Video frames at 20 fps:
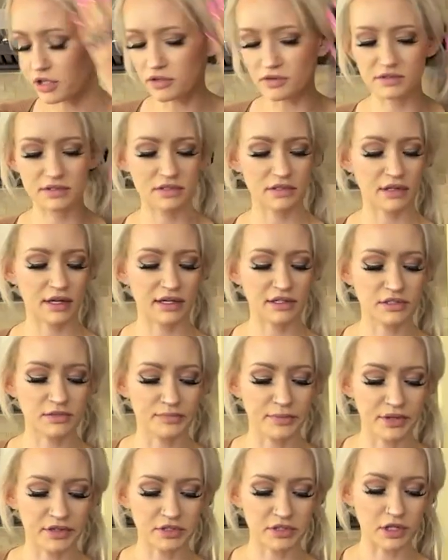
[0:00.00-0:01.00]
toast
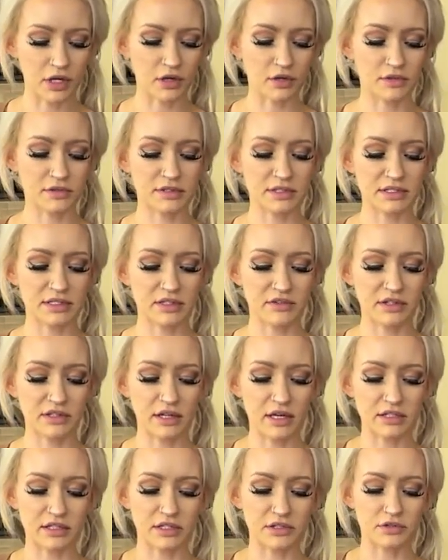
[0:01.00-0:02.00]
and stuff
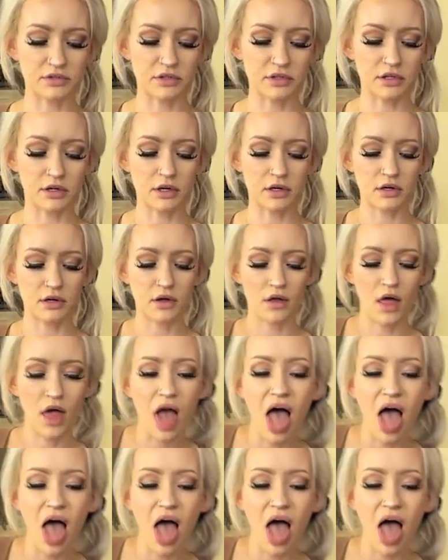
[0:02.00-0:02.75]
like that tastes really good.